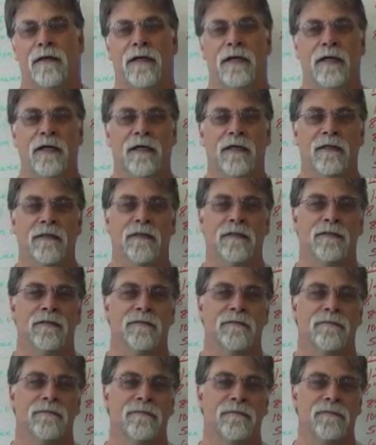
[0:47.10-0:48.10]
Uh,
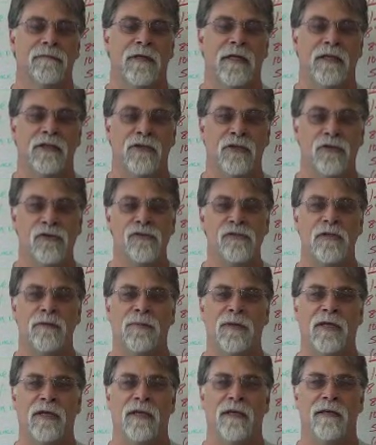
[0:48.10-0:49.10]
it used to
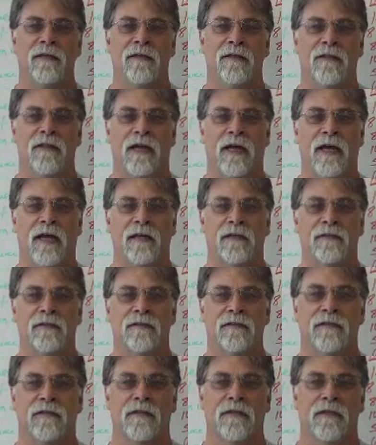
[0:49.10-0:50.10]
be that
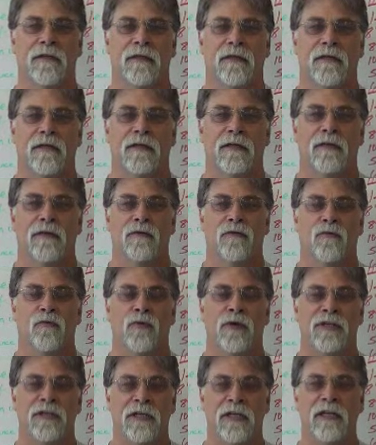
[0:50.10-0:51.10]

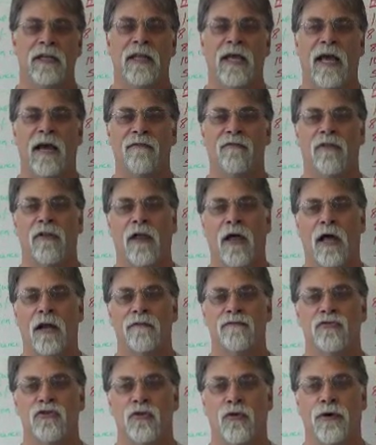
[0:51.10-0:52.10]
we didn't have a lot
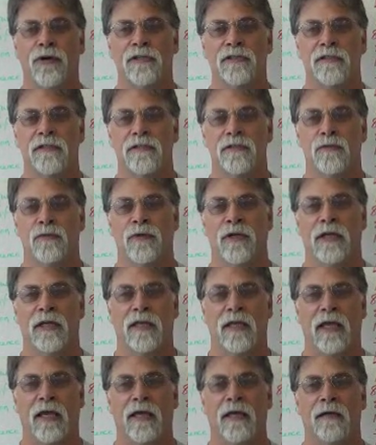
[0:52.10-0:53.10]
of choices when
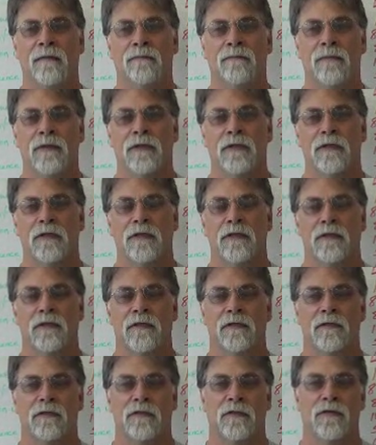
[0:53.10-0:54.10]
it came
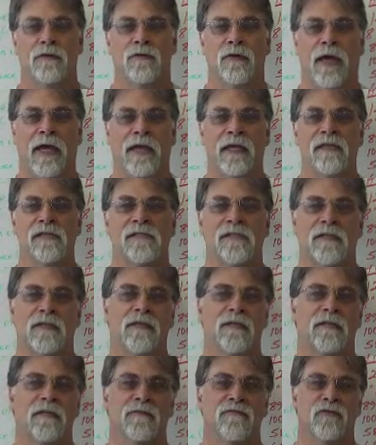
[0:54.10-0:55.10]
to A
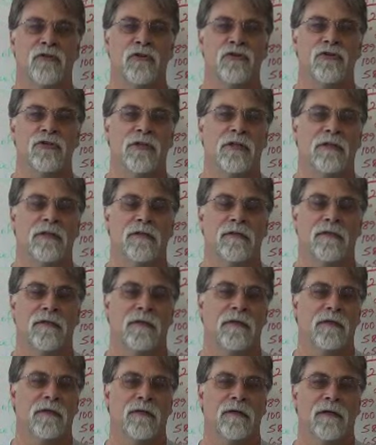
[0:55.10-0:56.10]
C conversion
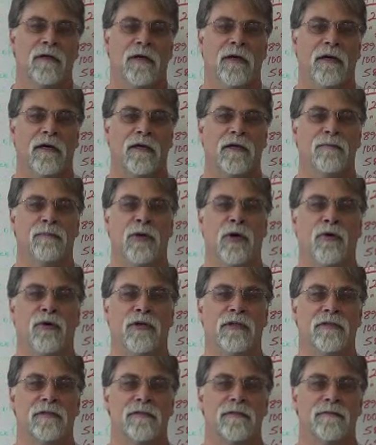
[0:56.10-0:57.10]
uh,
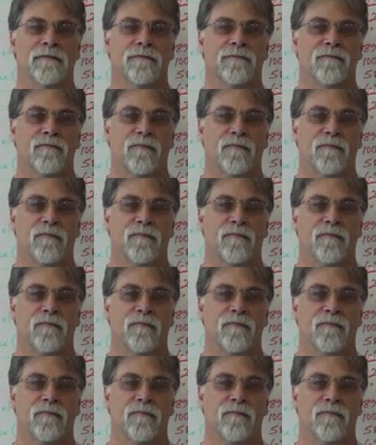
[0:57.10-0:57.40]
components.